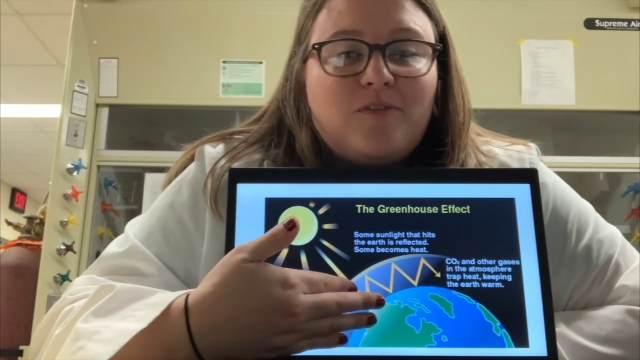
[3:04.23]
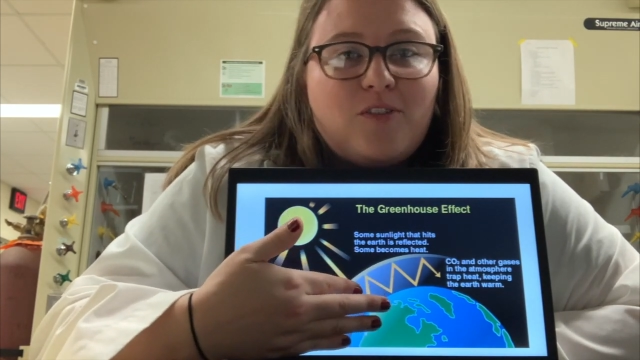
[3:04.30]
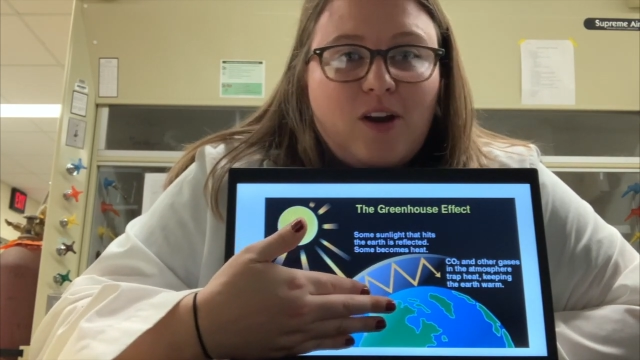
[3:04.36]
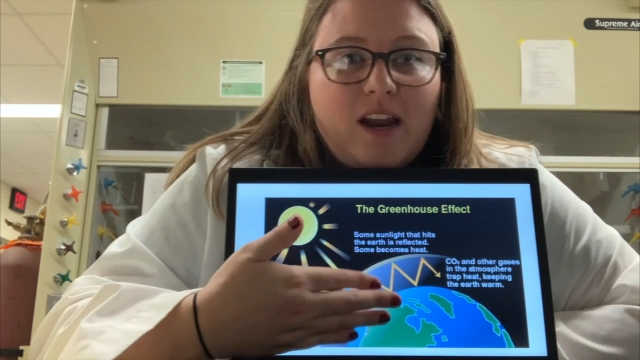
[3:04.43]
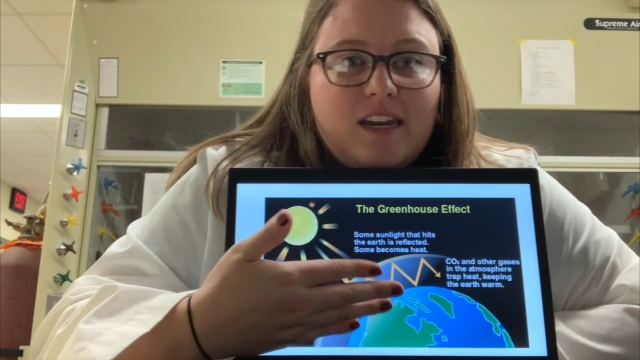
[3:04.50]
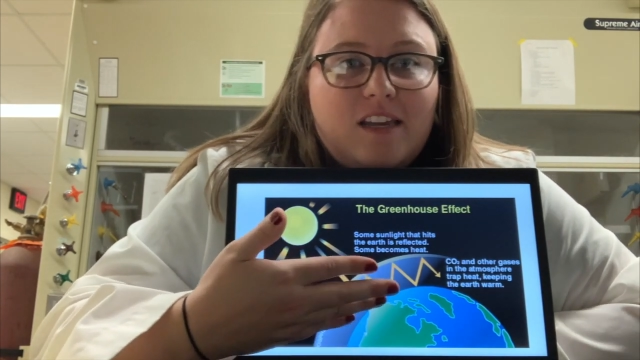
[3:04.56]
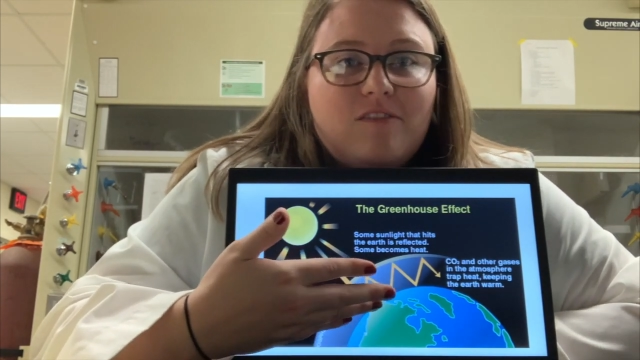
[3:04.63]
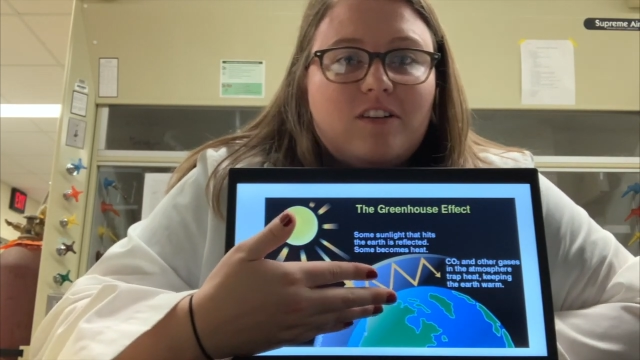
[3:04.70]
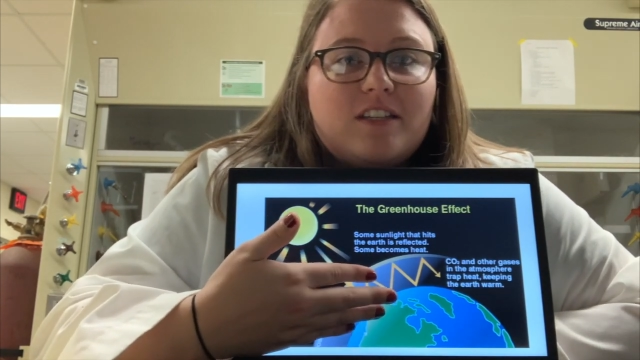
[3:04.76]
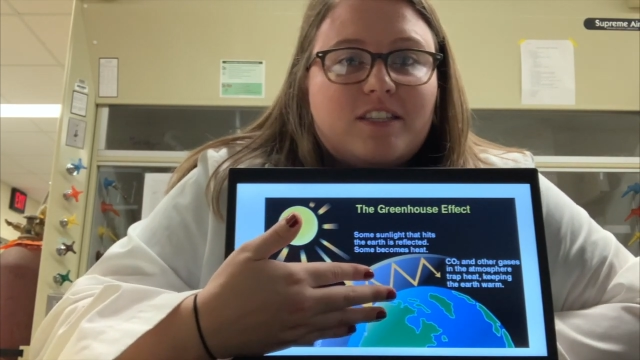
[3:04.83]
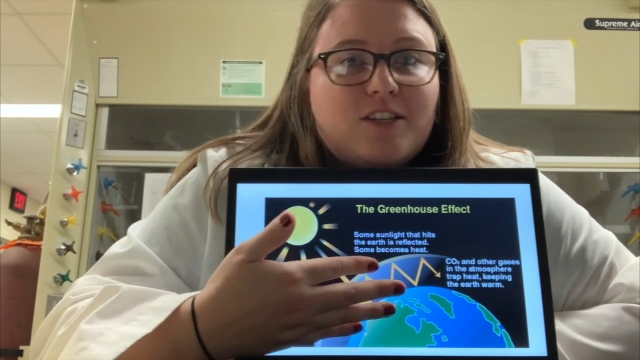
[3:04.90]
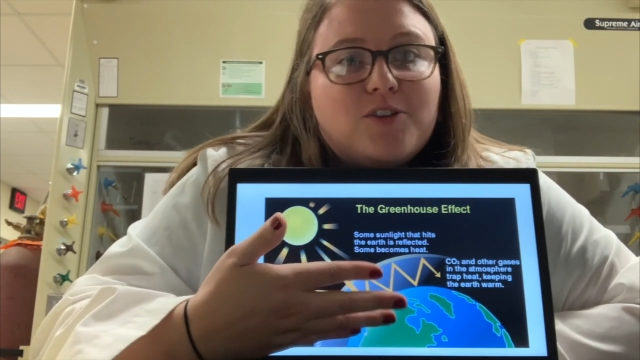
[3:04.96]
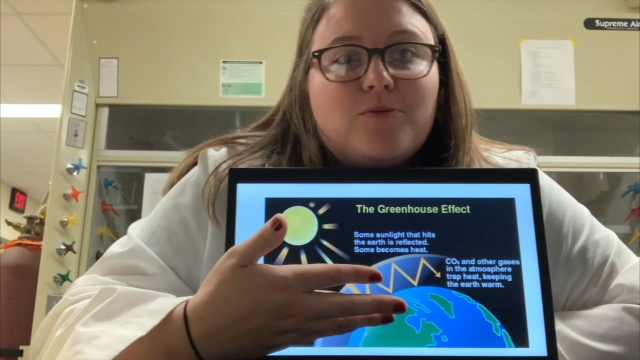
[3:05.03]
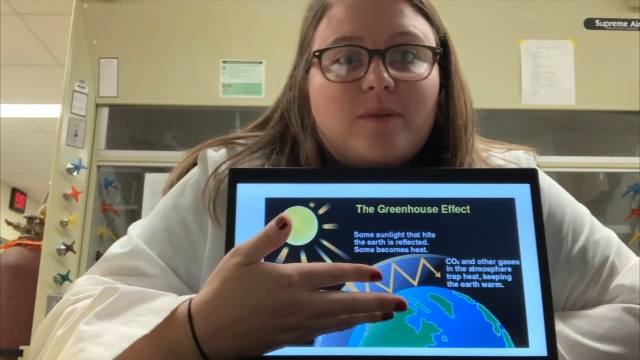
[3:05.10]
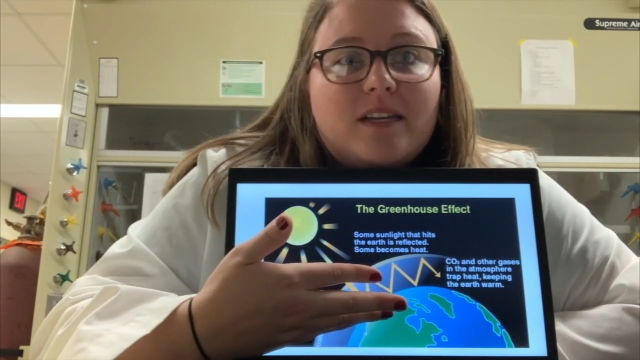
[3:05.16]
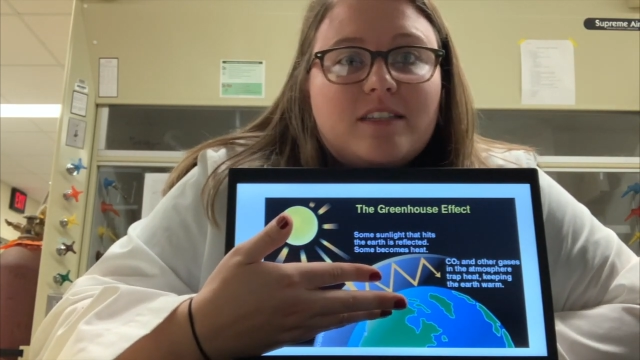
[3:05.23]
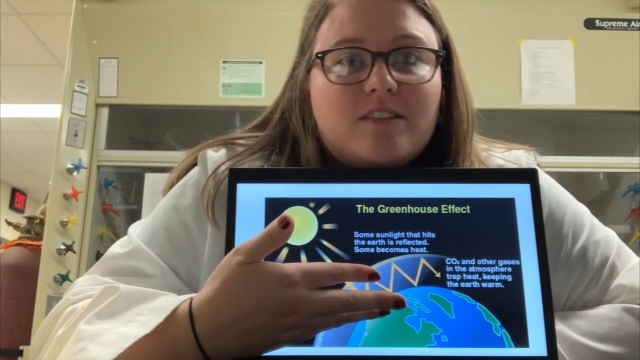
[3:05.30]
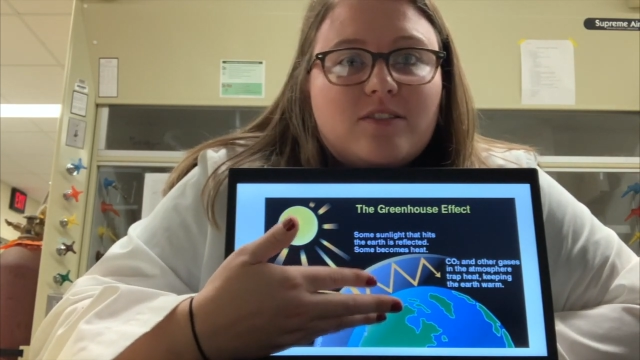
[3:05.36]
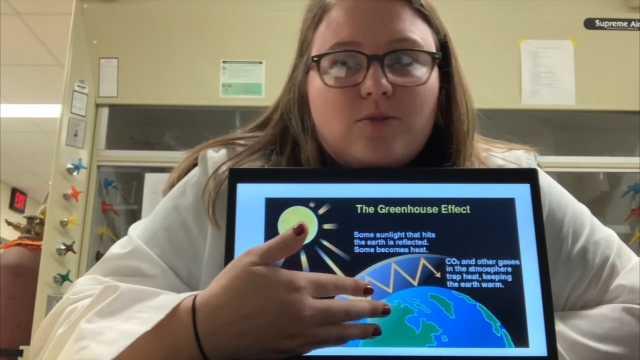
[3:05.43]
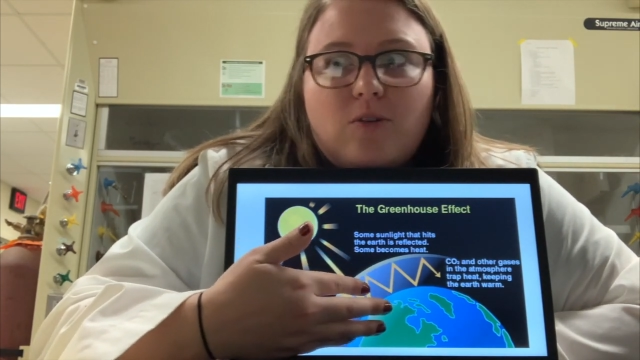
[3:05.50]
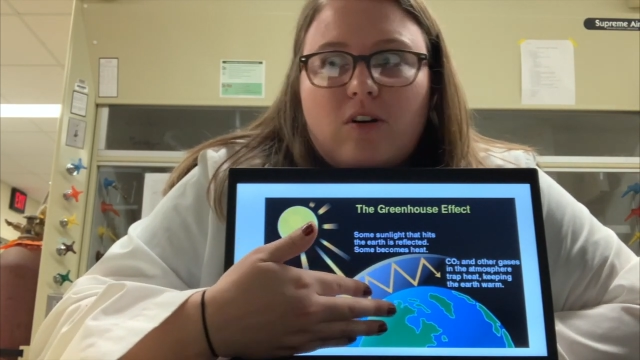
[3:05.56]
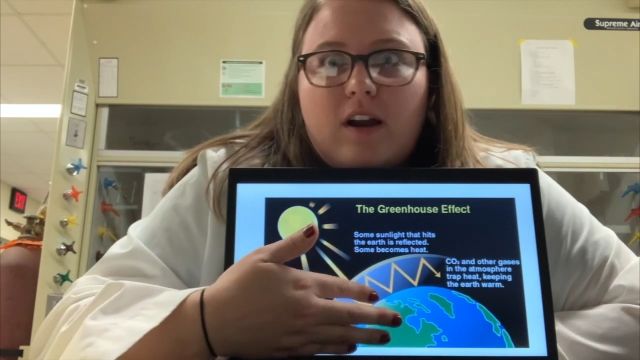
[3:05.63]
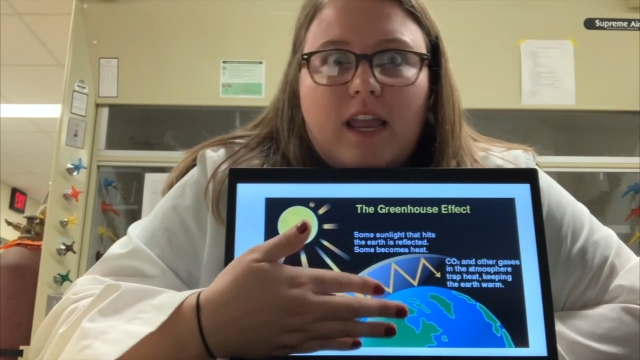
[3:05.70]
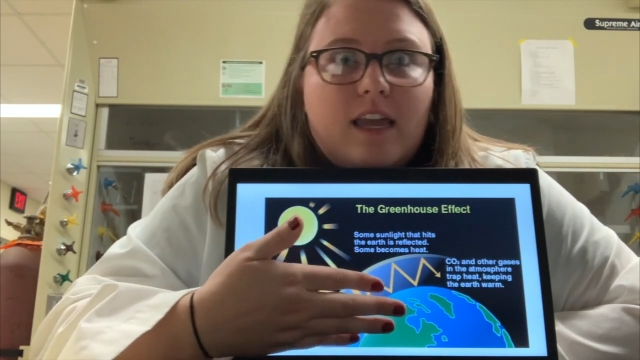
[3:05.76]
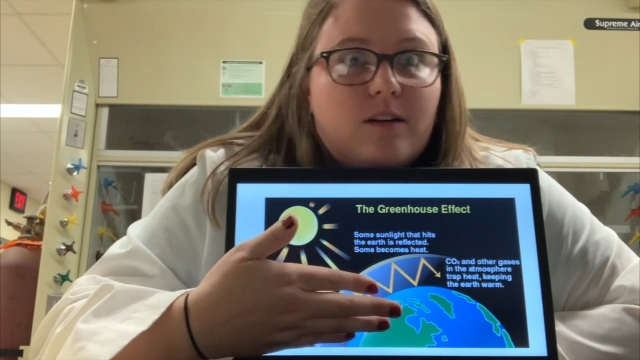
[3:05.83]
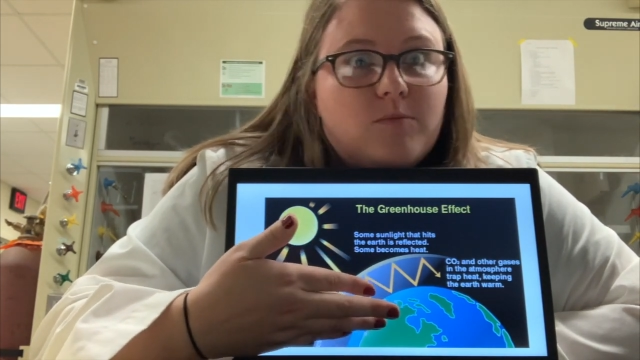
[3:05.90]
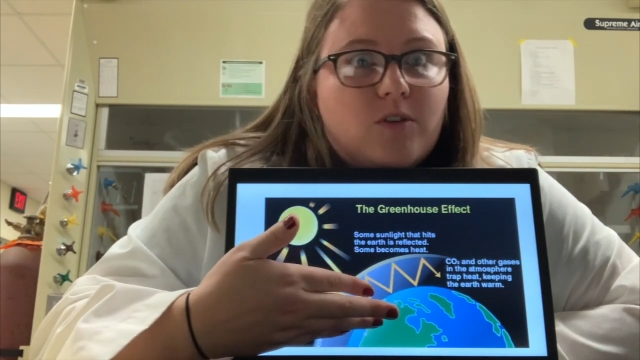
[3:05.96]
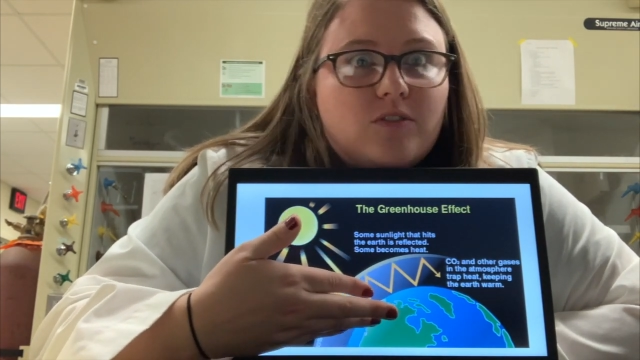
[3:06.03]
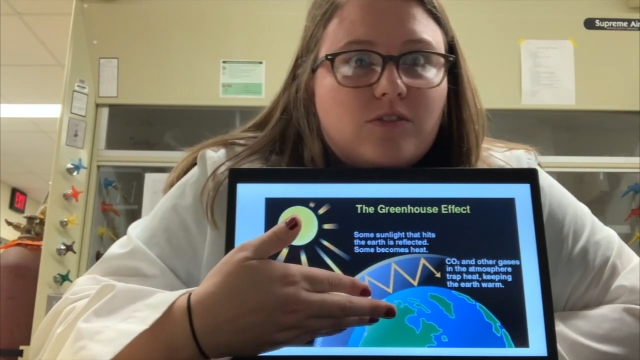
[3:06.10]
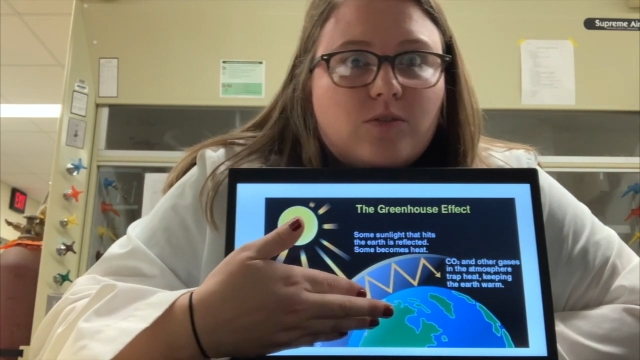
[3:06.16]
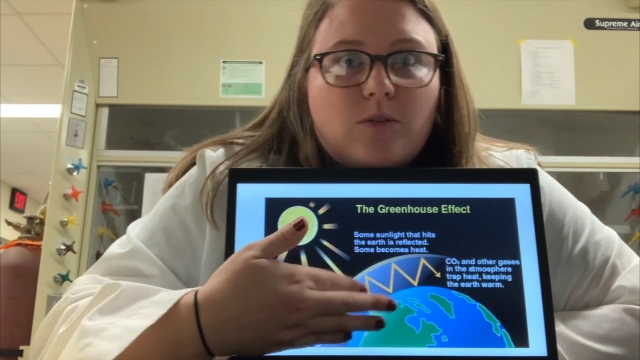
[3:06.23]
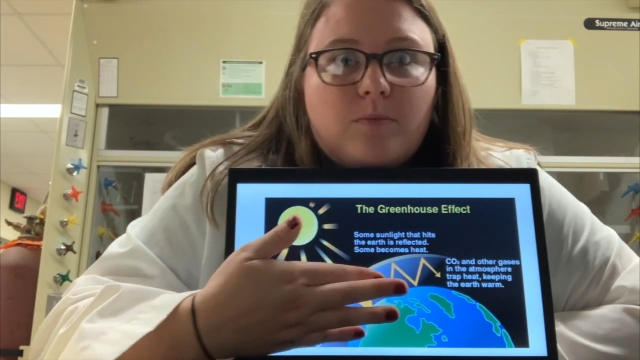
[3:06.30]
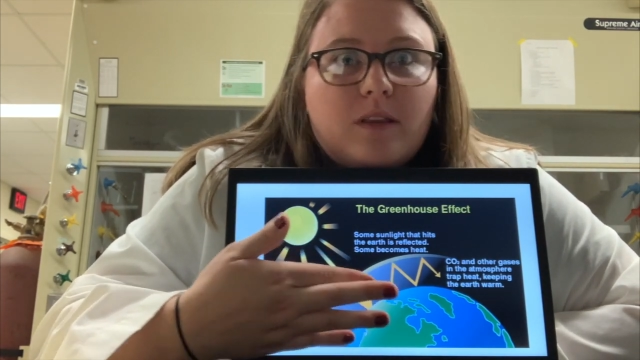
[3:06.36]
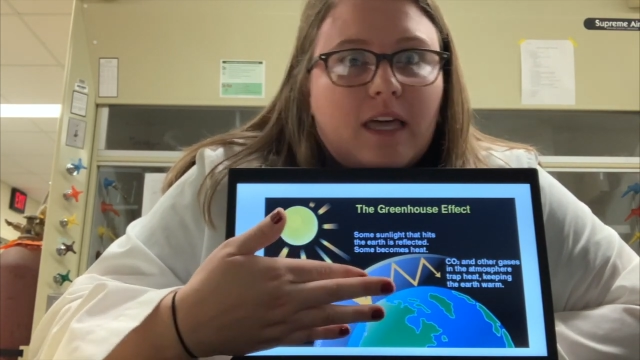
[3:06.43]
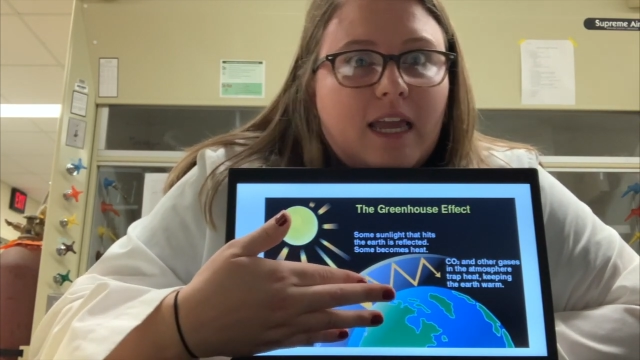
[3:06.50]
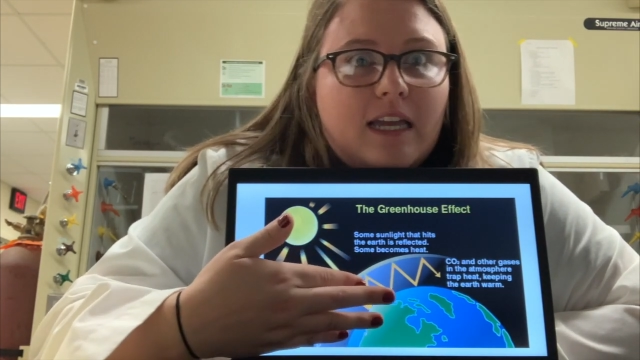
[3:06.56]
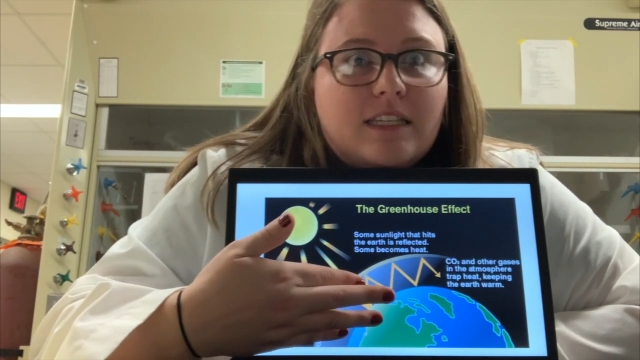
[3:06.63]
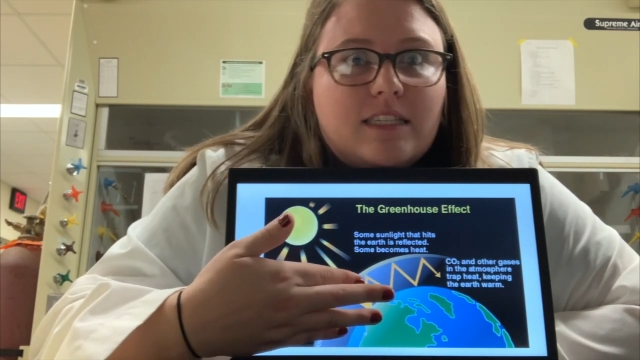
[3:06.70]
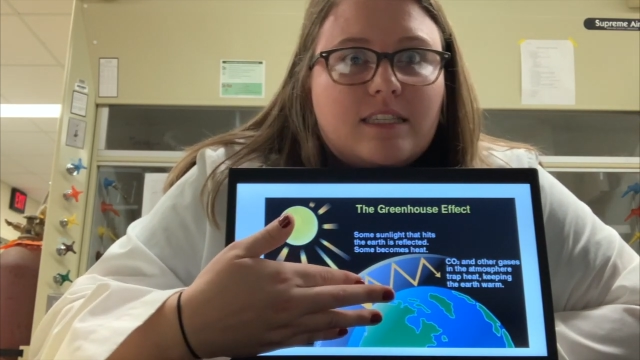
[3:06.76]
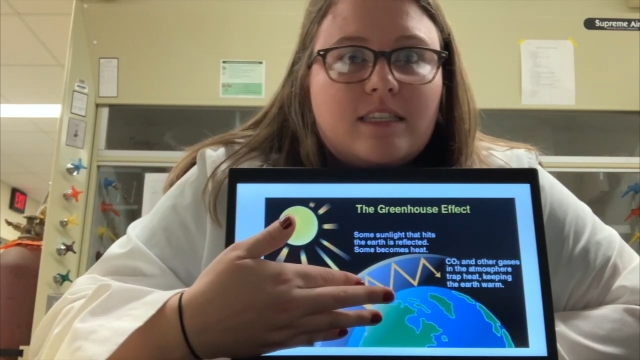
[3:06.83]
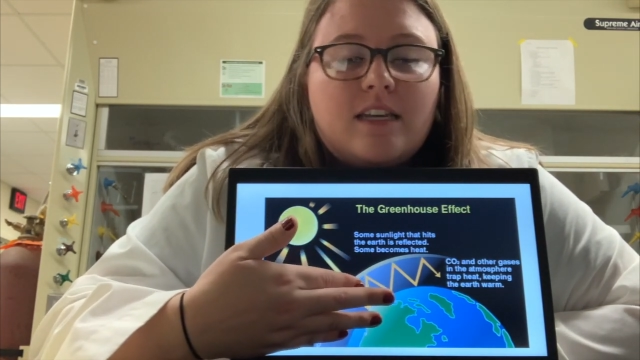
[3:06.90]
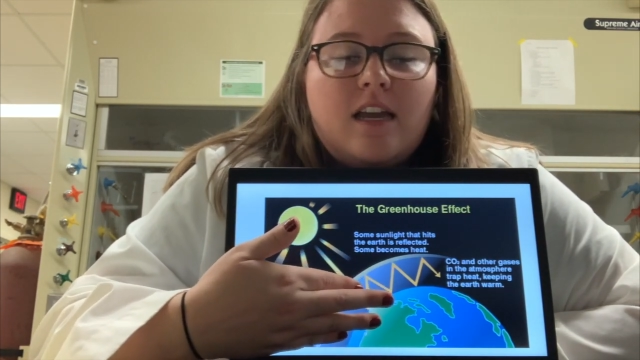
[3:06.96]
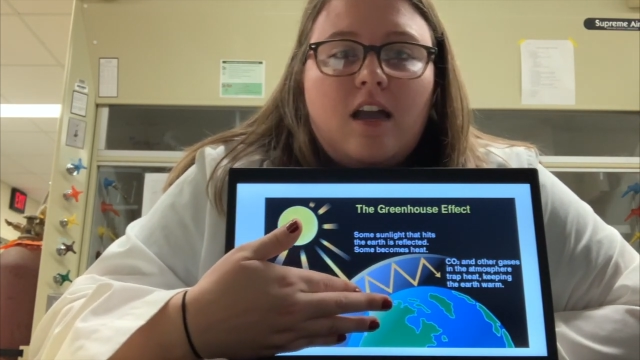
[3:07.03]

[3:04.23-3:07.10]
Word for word: for any of us humans or animals or plants,